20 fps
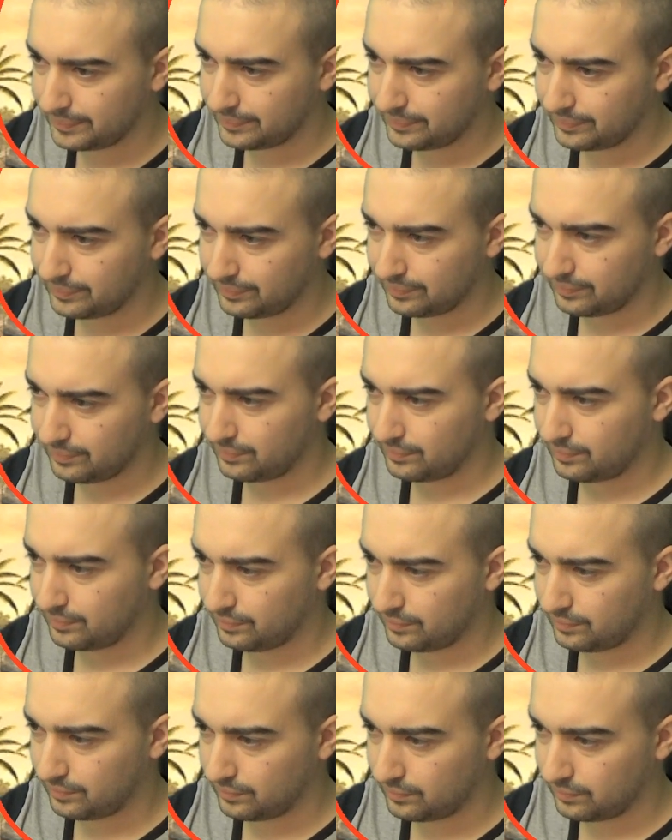
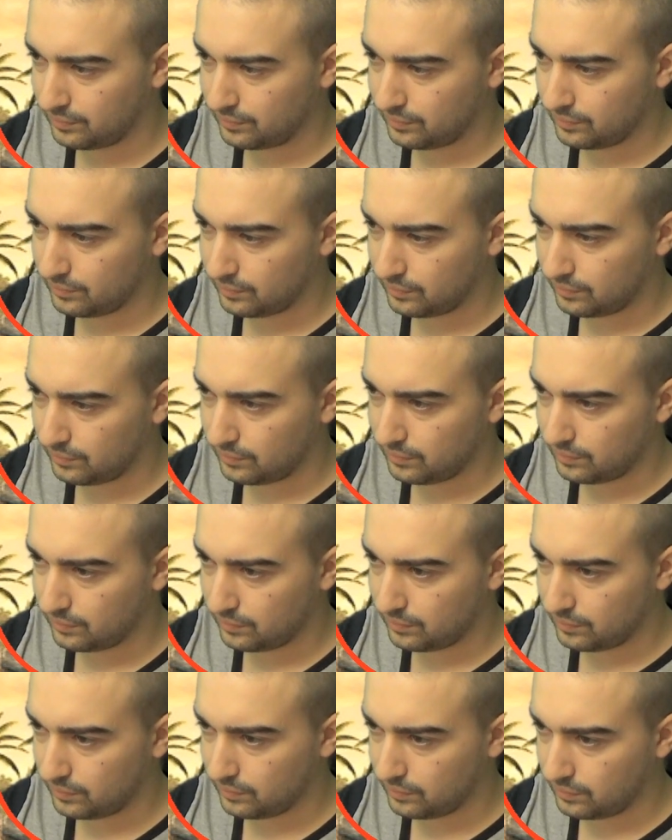
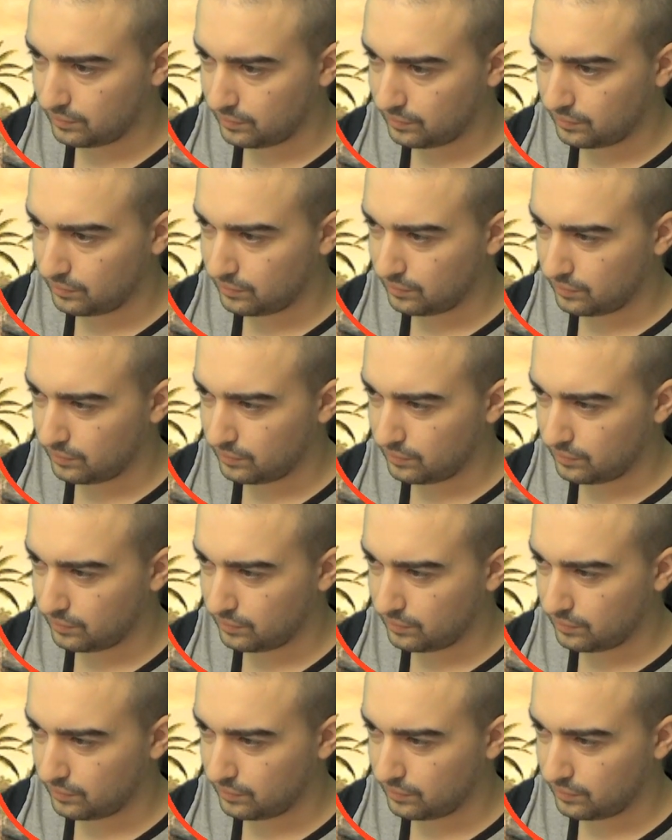Nothing is said.